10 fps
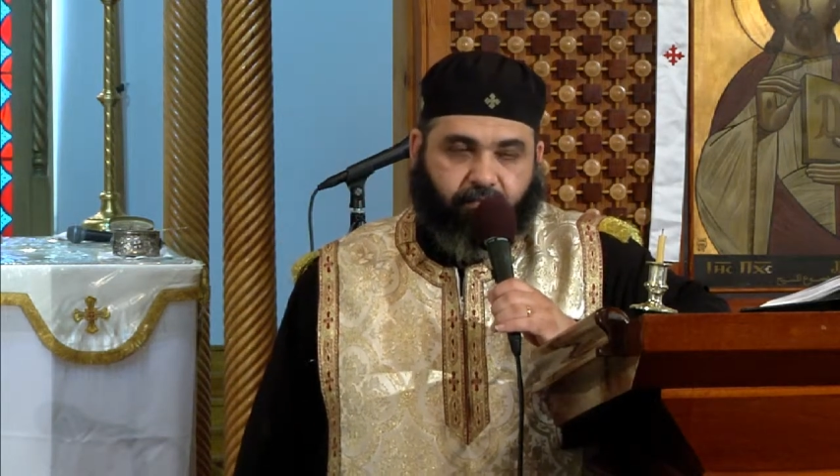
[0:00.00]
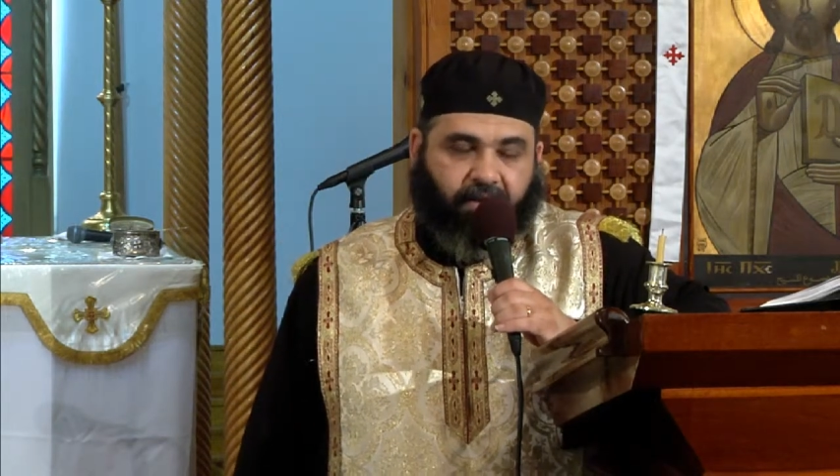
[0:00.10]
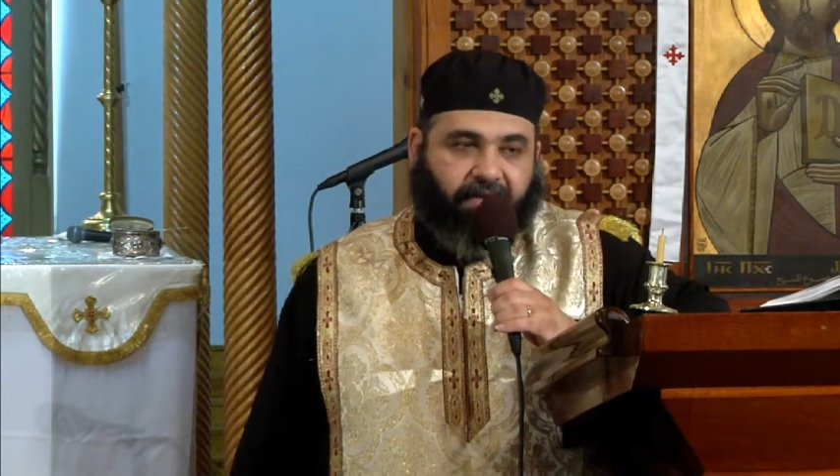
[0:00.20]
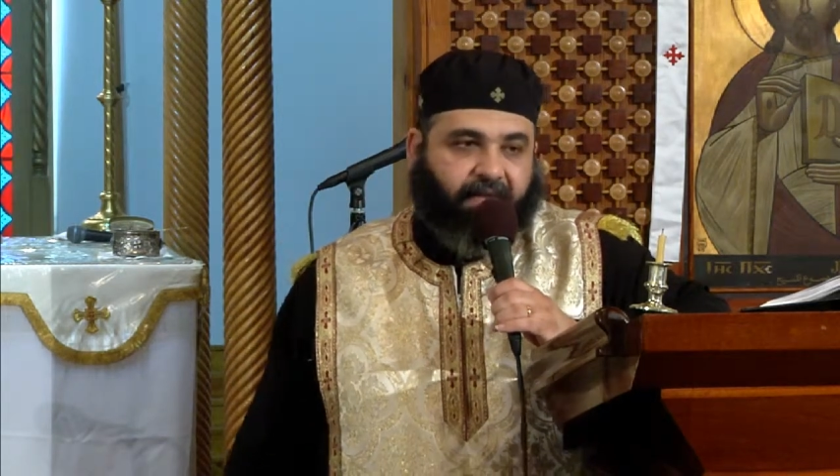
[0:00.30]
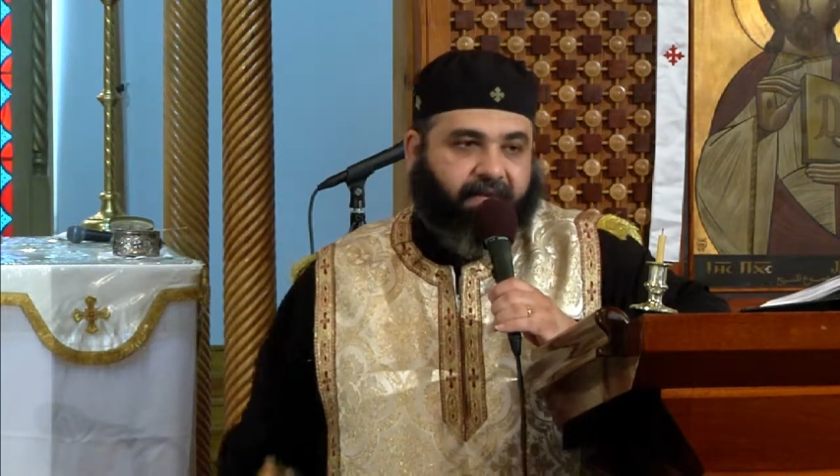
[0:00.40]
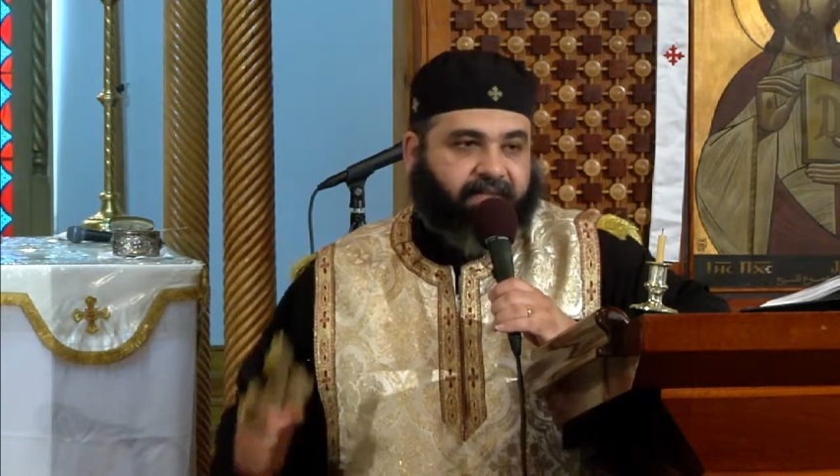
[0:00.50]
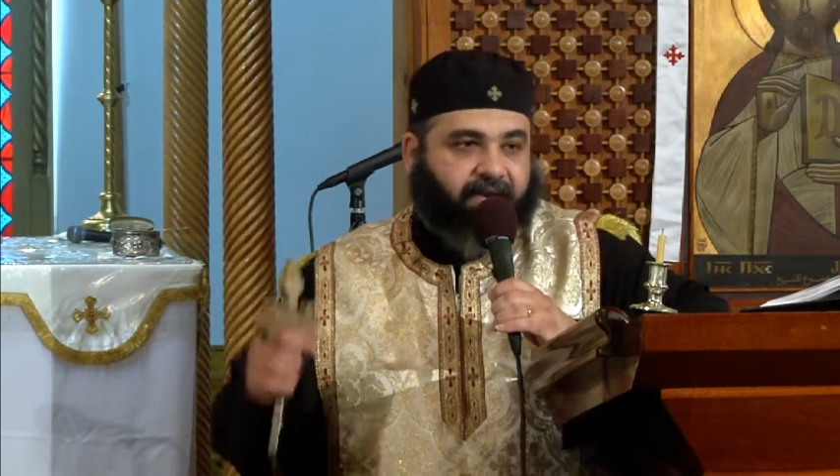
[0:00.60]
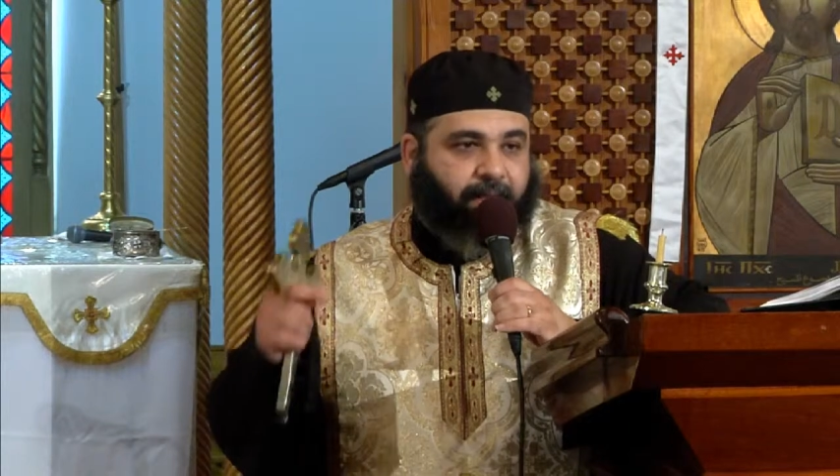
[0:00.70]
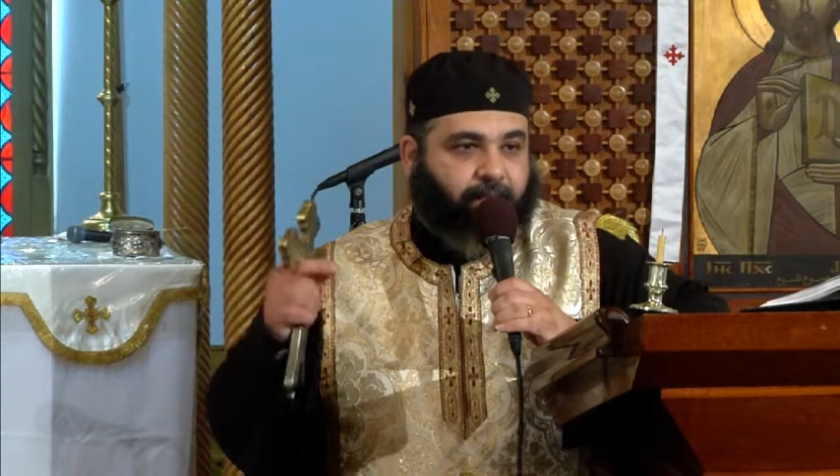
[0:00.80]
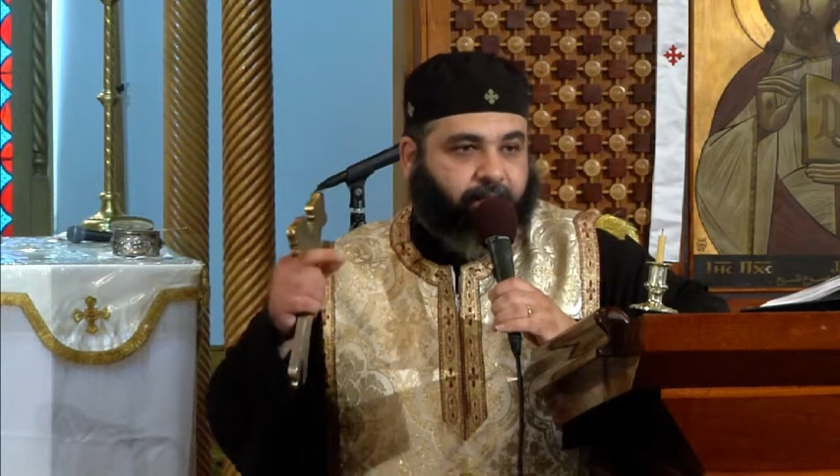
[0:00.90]
I cannot
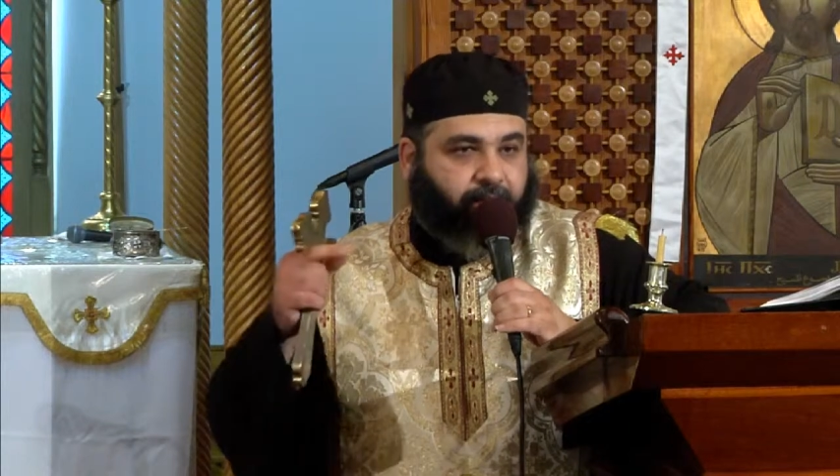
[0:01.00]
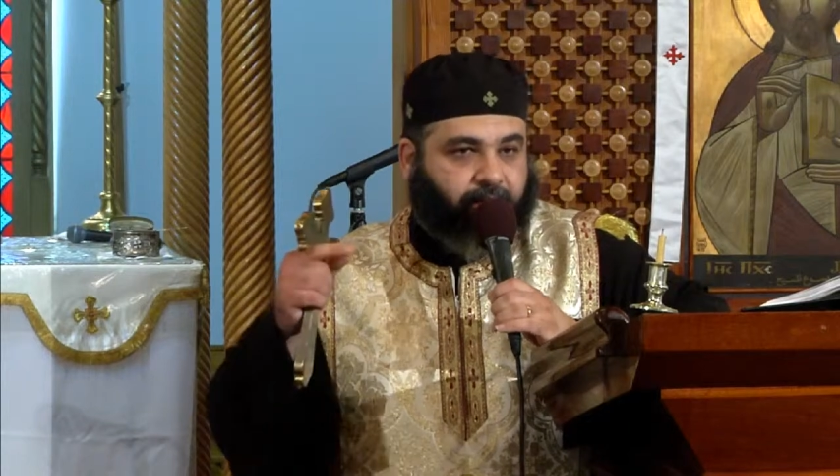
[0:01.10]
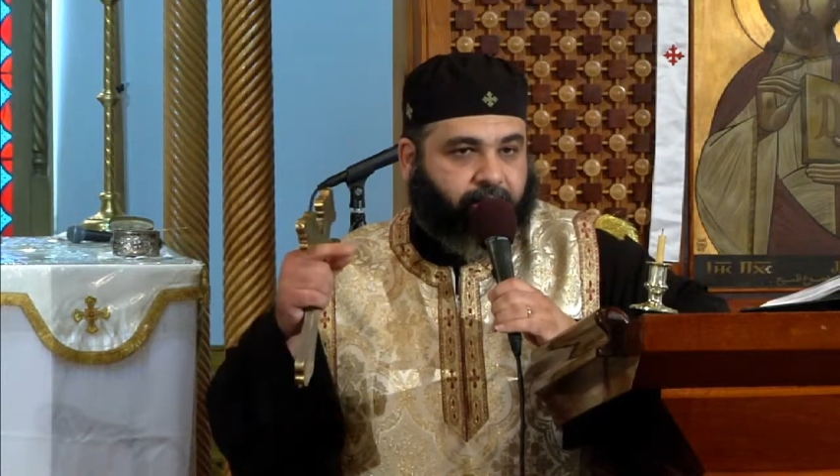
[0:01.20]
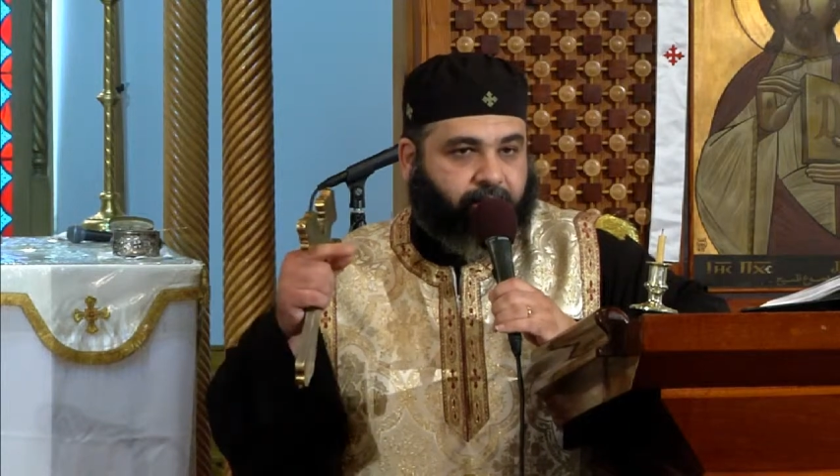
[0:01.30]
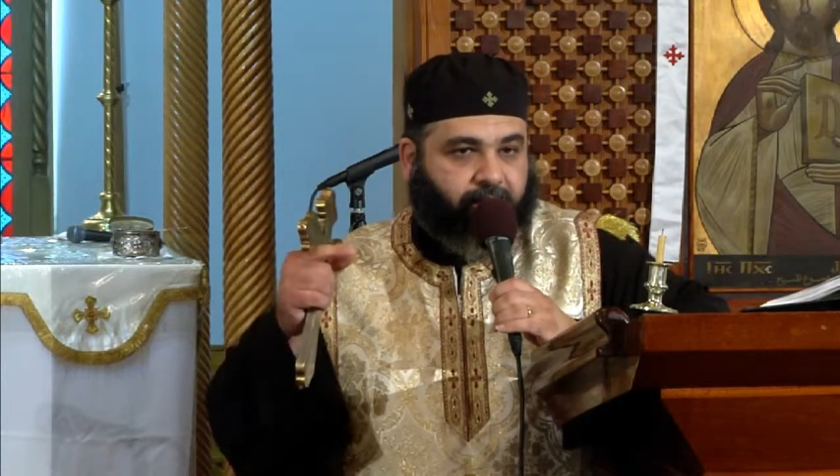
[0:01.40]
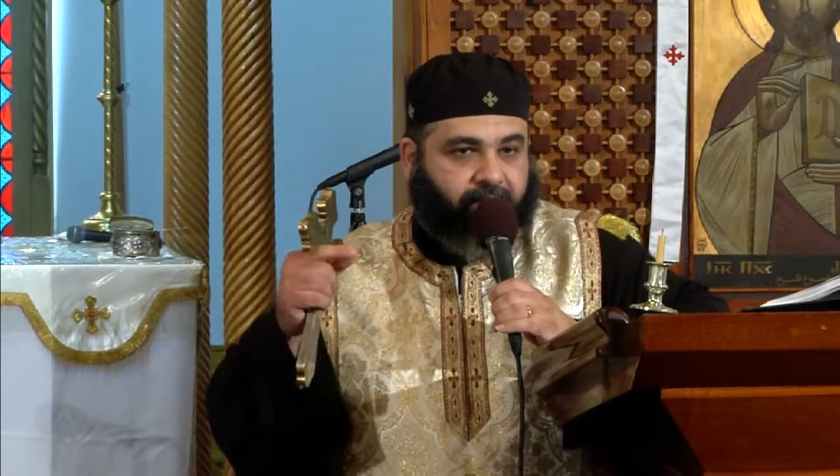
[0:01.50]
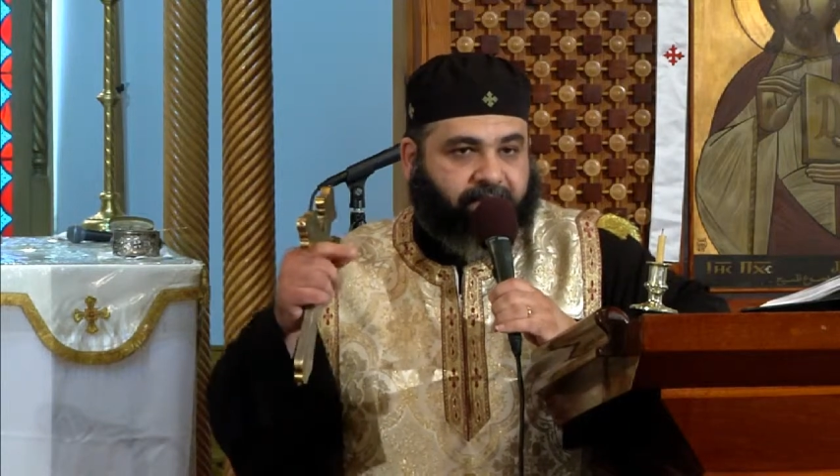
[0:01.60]
come the